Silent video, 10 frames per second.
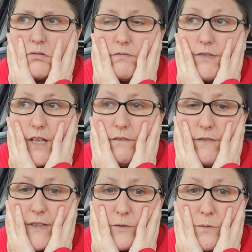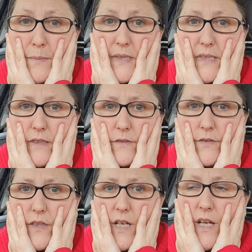I'm fed up with myself.
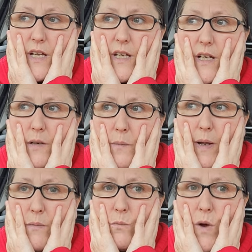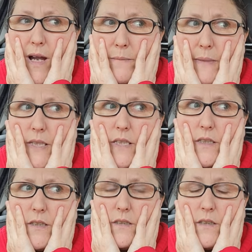I'm like, why
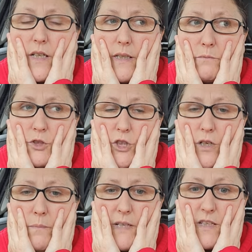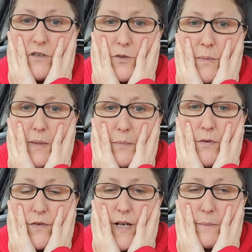me? And I'm sure many other people
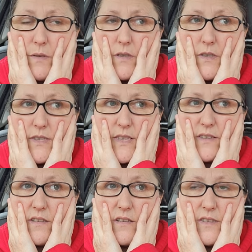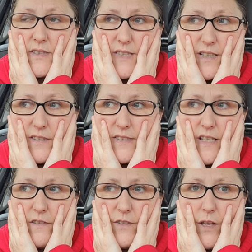with fibro is saying the
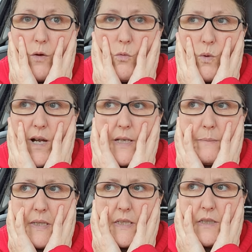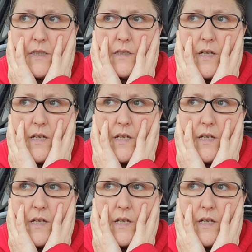same thing. Why me?